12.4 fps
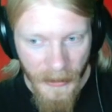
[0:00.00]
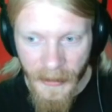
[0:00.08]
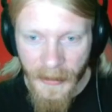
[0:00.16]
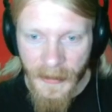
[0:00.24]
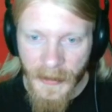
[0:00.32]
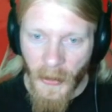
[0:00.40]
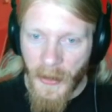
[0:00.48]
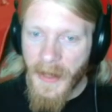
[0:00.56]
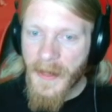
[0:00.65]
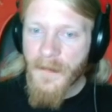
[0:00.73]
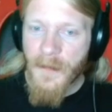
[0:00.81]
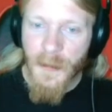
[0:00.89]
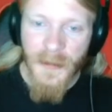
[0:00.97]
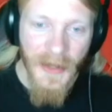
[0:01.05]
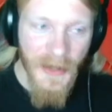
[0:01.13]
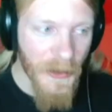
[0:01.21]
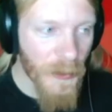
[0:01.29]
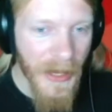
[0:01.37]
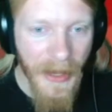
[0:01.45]
So, in the first
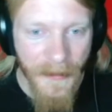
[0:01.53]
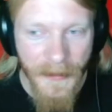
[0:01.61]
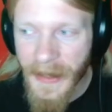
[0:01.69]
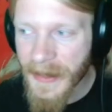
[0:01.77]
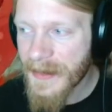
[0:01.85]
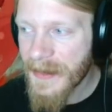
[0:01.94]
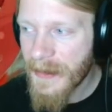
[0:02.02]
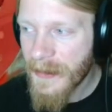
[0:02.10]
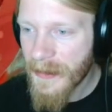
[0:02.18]
position, we have Nyx